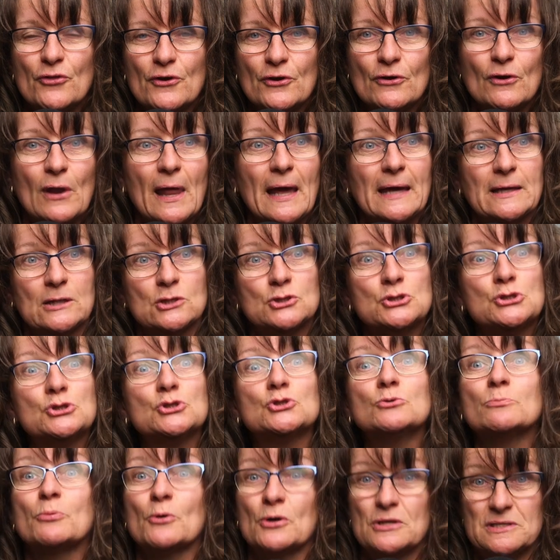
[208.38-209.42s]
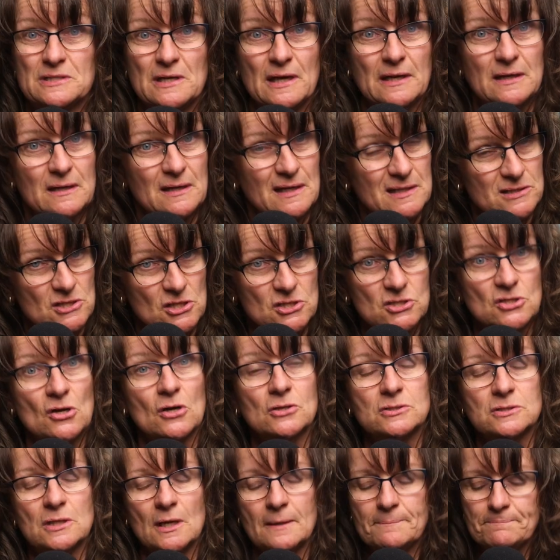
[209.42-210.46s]
they're like super excited because it's
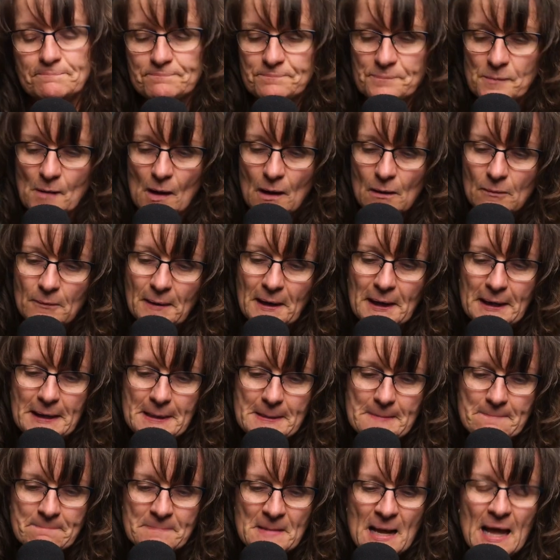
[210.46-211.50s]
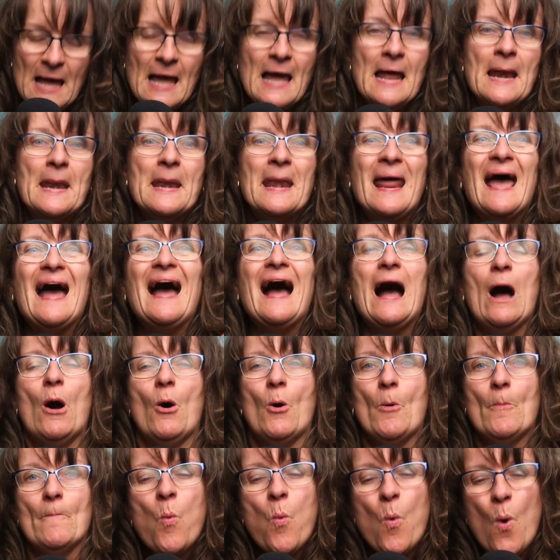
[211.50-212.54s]
dog time. Right?
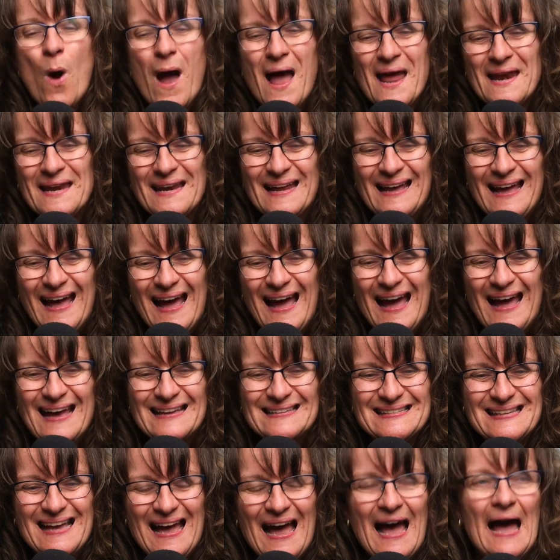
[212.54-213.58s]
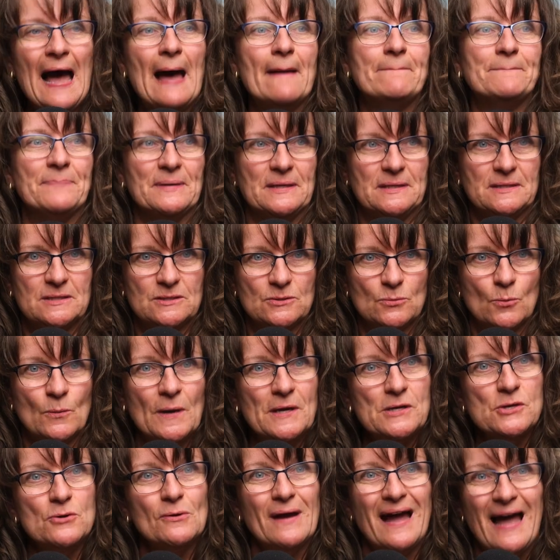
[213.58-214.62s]
Now, what has happened
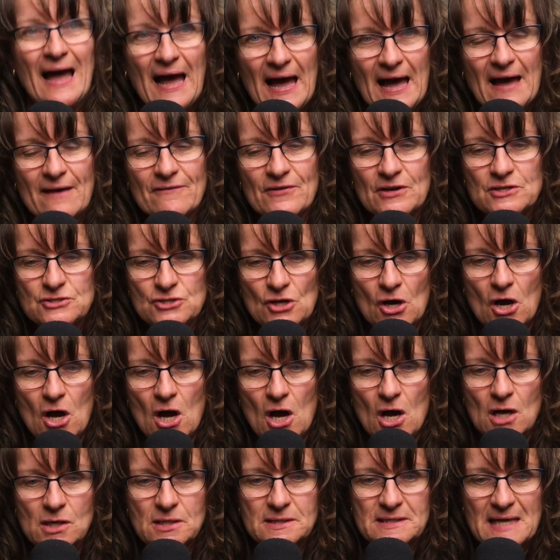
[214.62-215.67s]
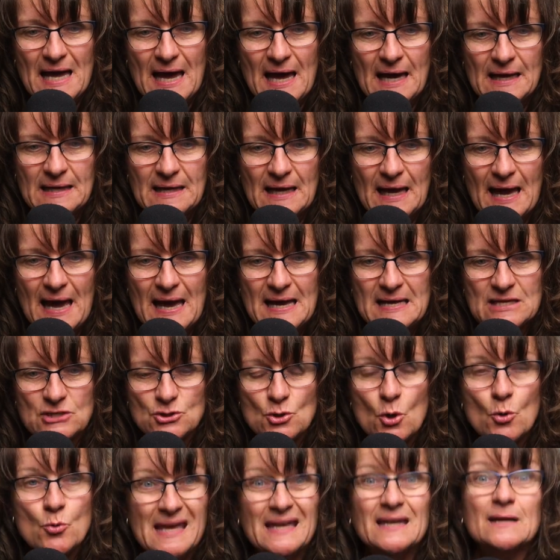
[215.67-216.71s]
when you have a dog that has
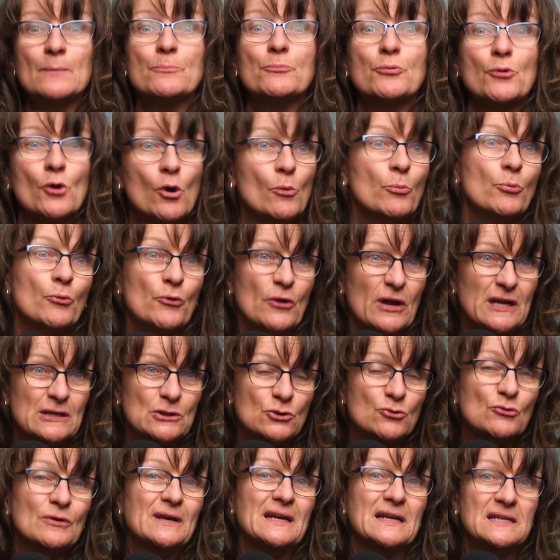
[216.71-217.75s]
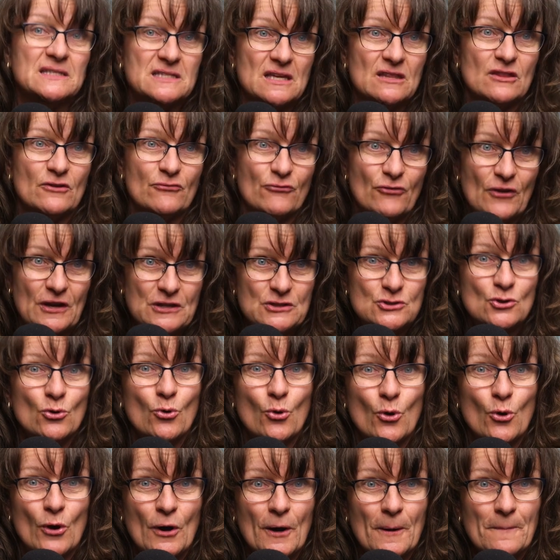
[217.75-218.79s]
inappropriate greetings at the front
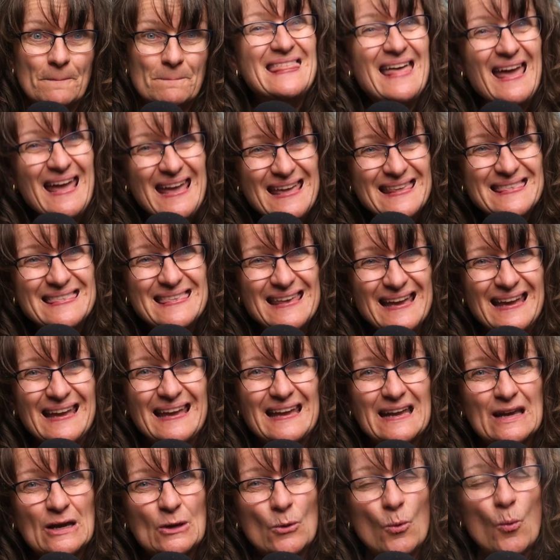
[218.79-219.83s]
door? They think